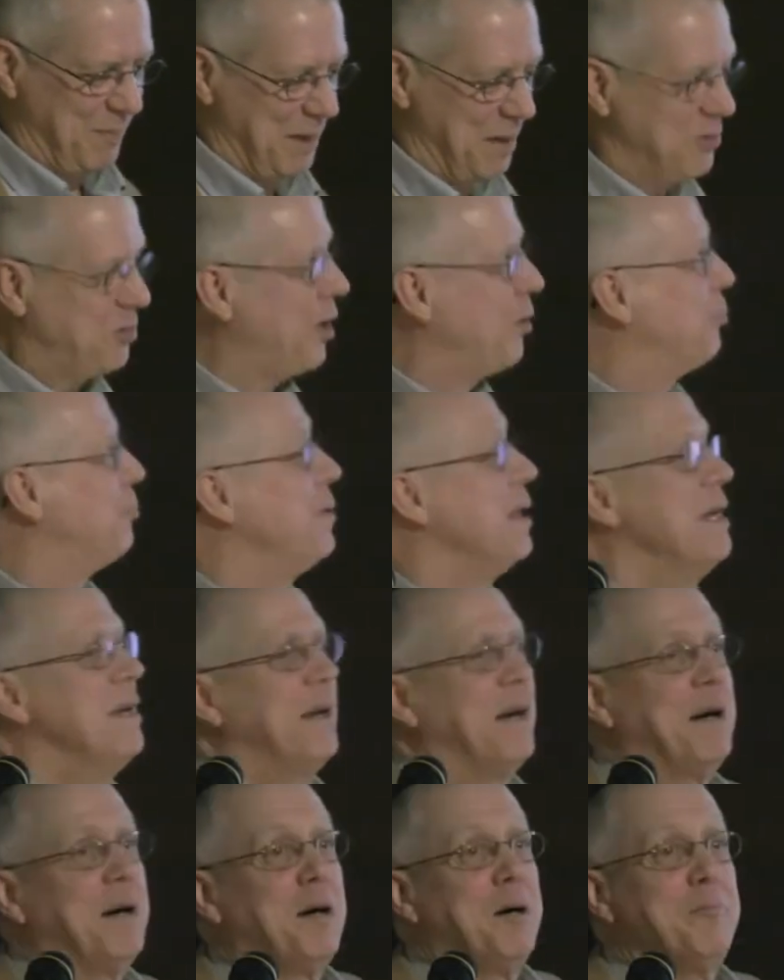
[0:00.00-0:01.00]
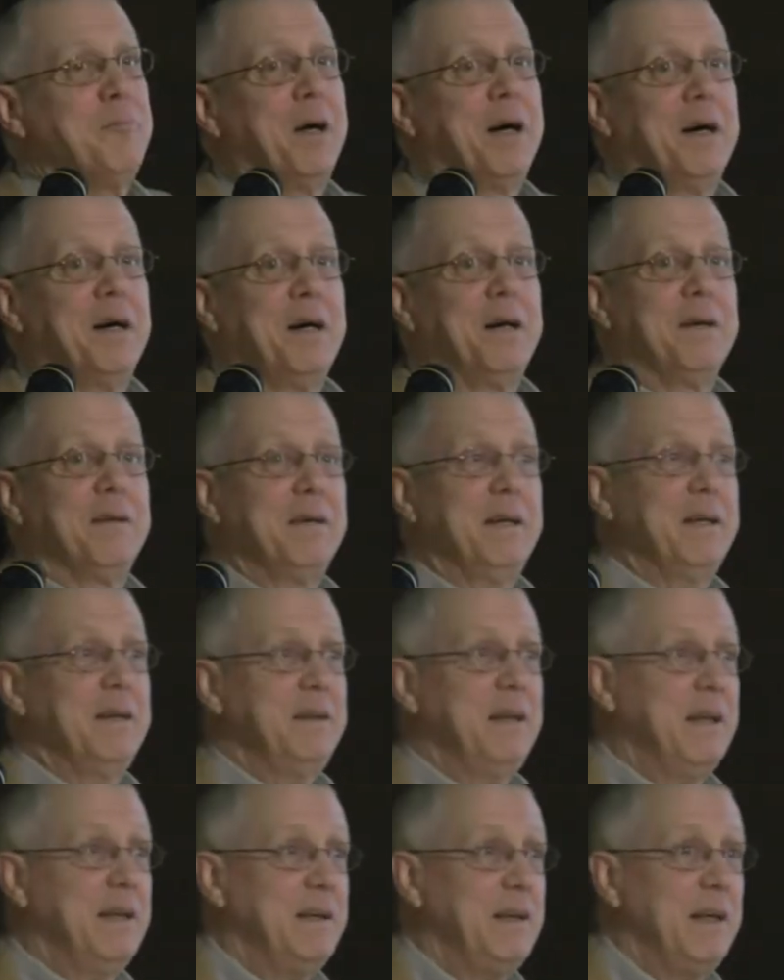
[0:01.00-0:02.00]
So, um, uh,
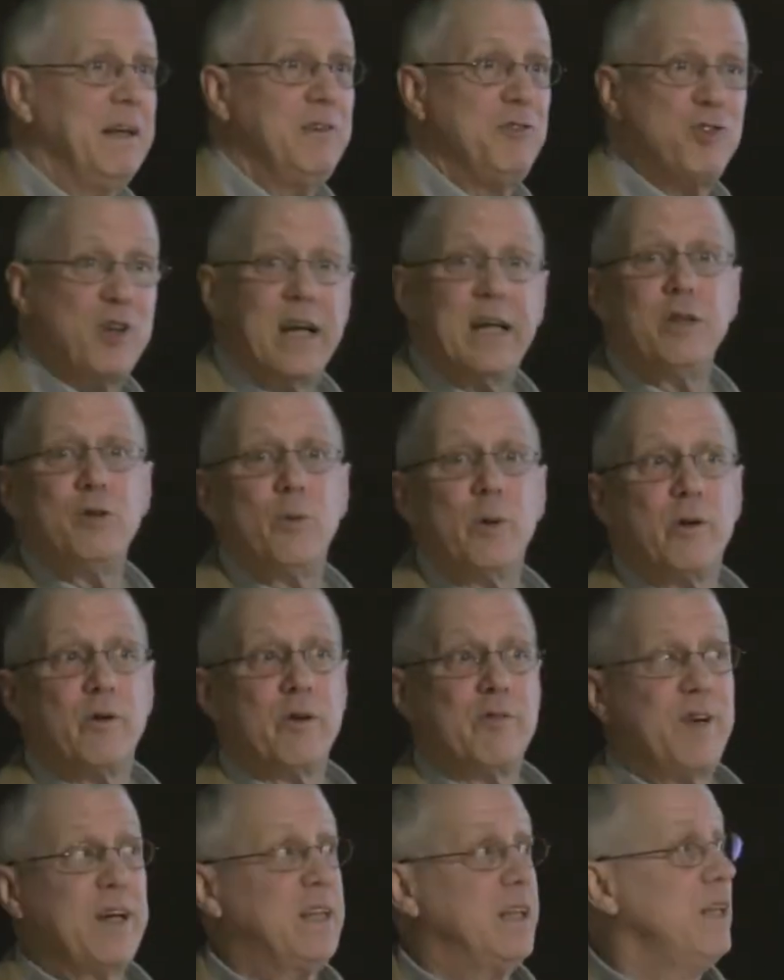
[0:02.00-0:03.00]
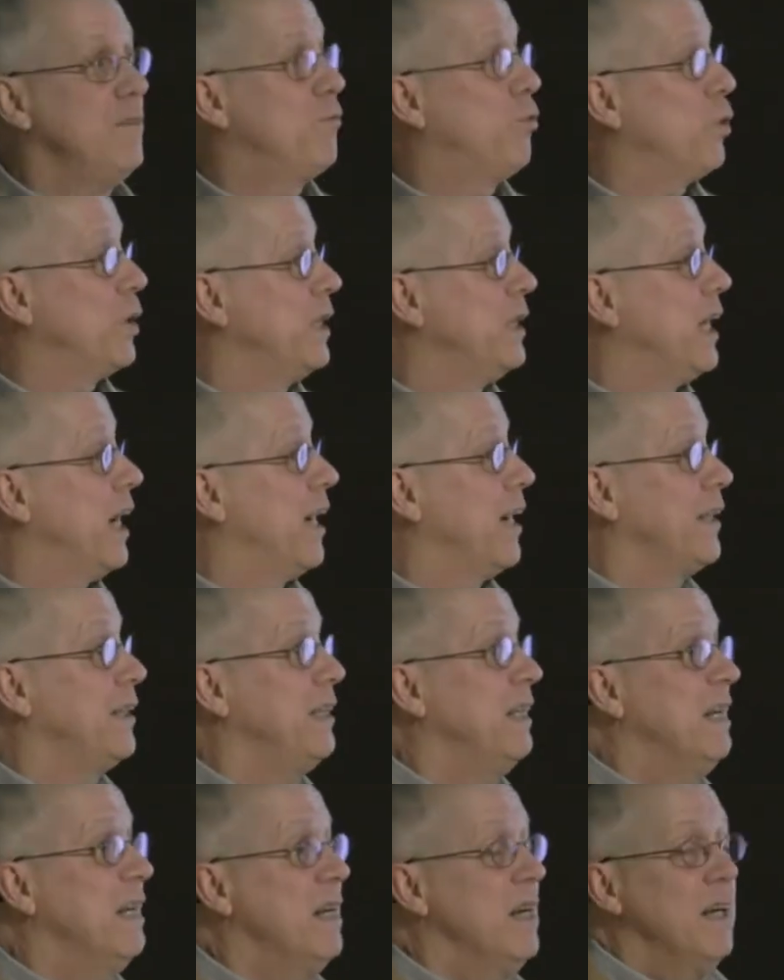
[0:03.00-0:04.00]
in, in, in January of
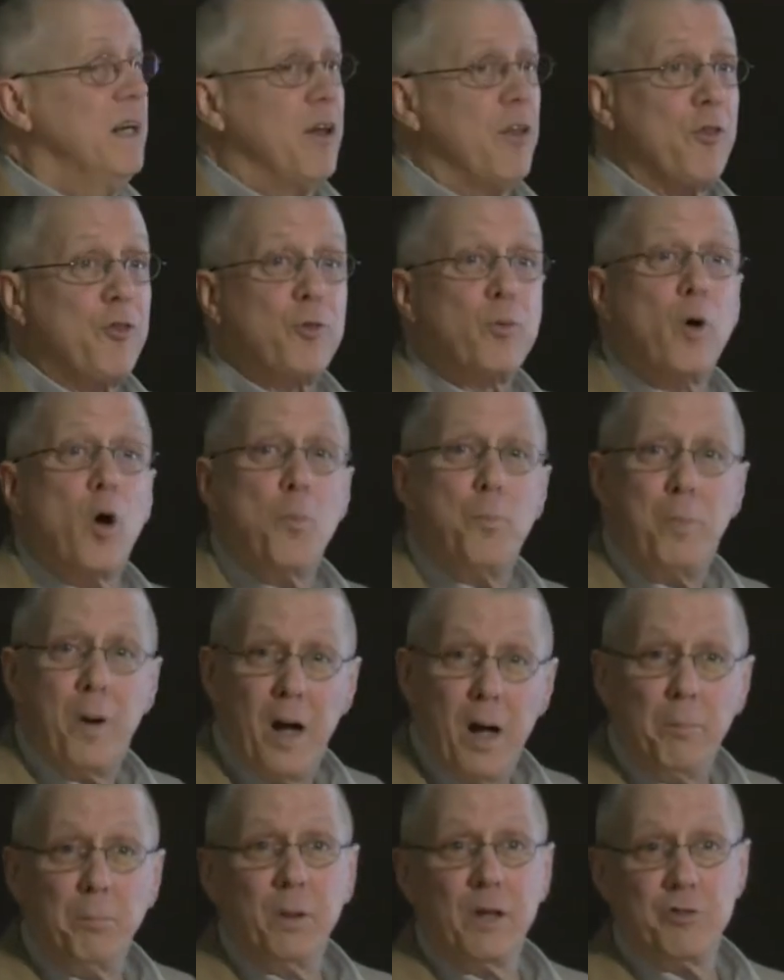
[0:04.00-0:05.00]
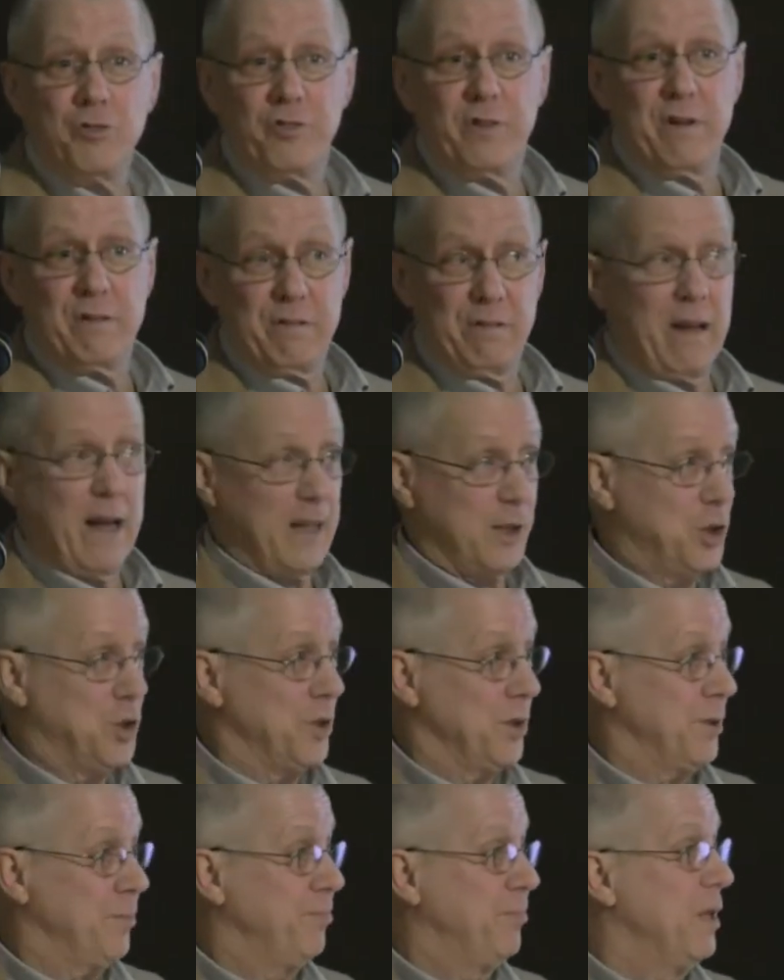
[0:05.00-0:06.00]
1849, Thoreau published this
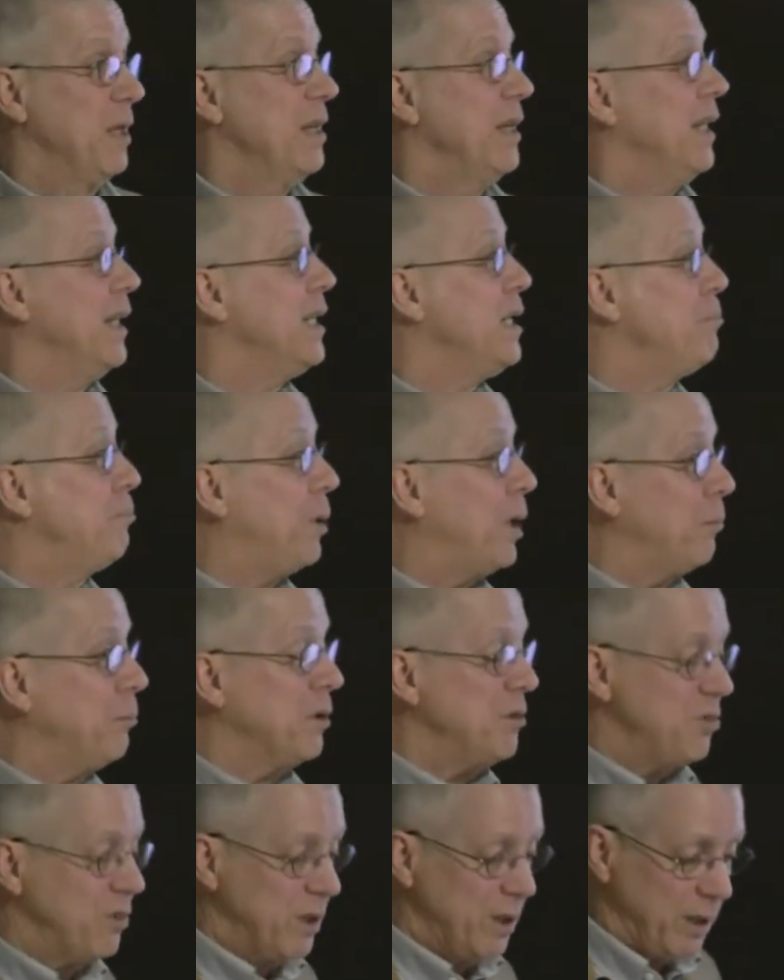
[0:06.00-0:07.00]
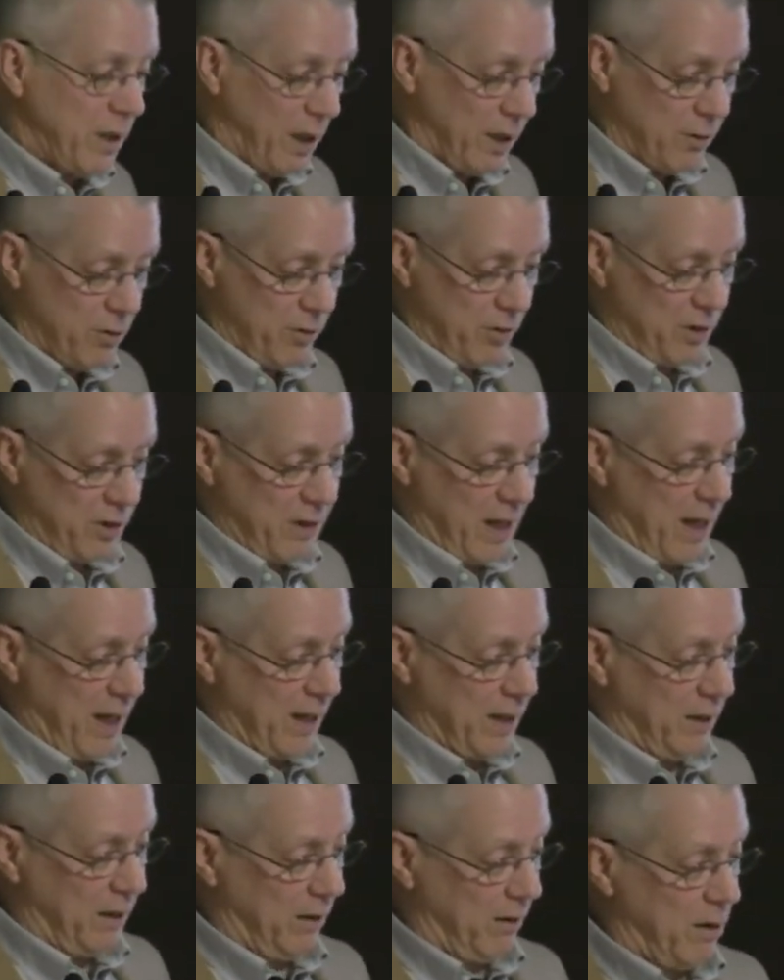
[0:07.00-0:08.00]
lecture, and he published it under the
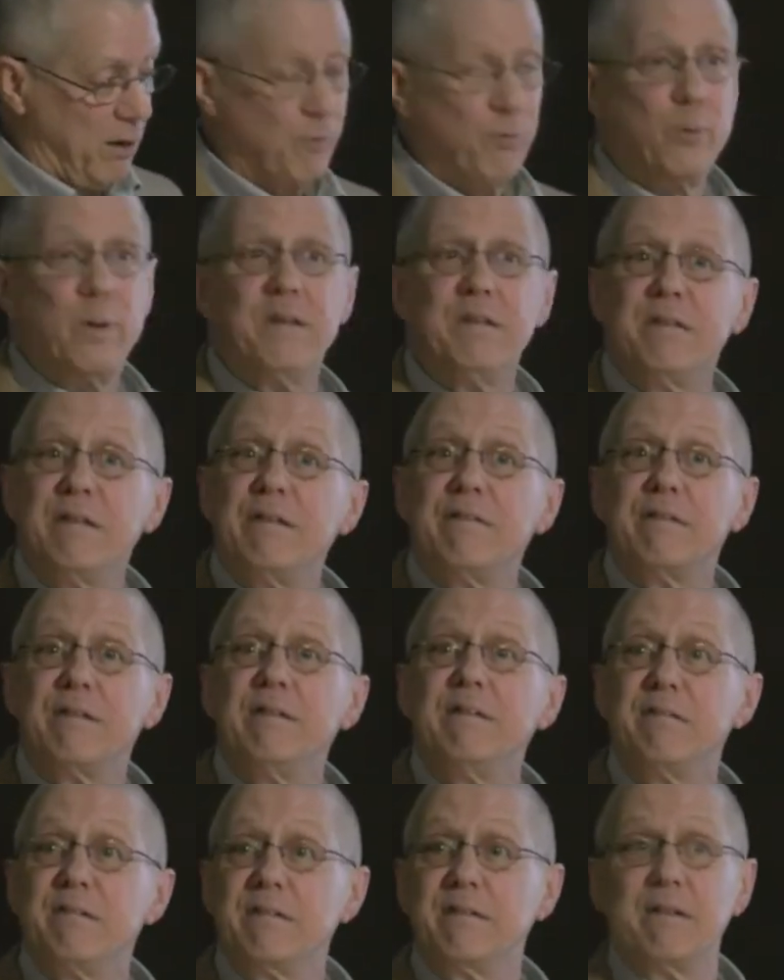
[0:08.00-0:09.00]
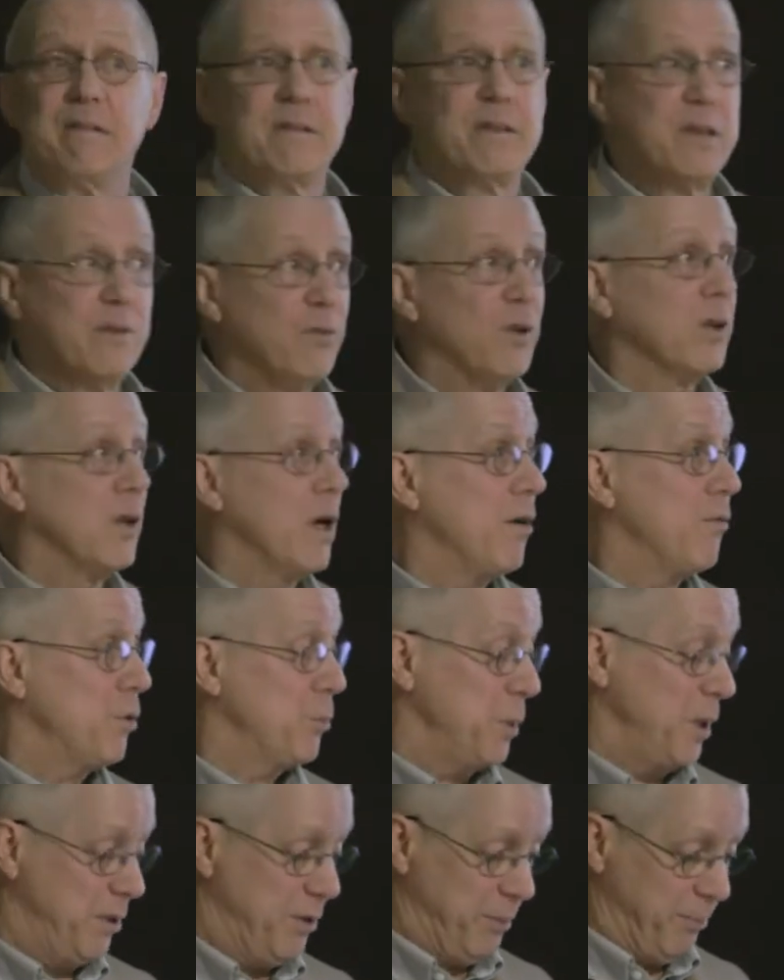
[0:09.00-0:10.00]
title of Resistance to Civil
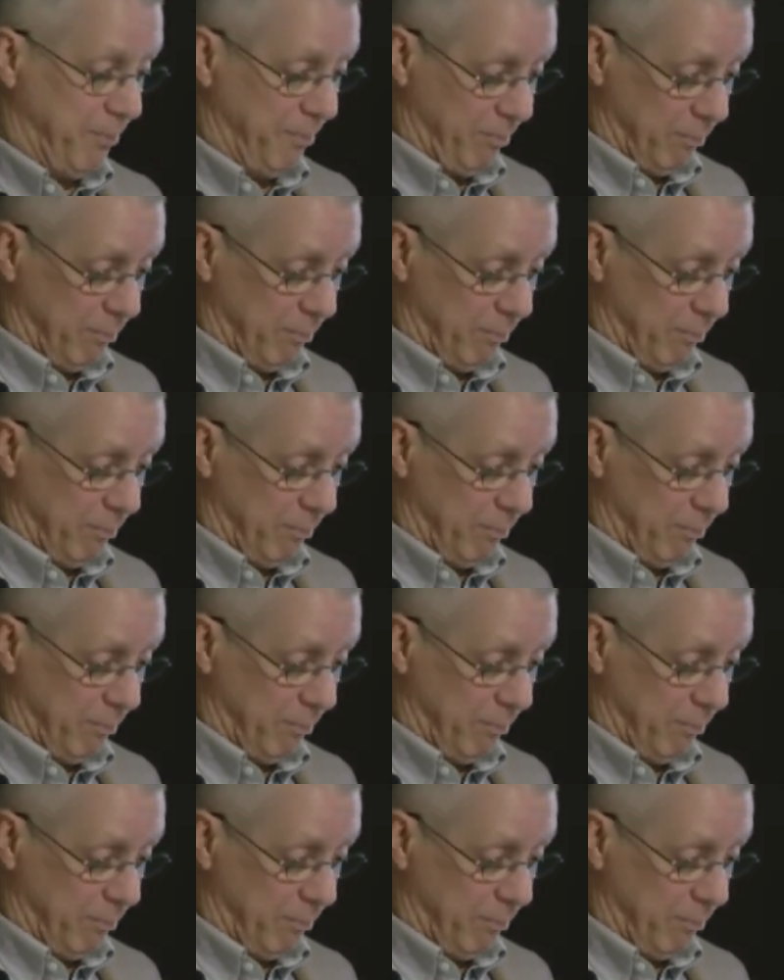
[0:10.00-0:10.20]
Government.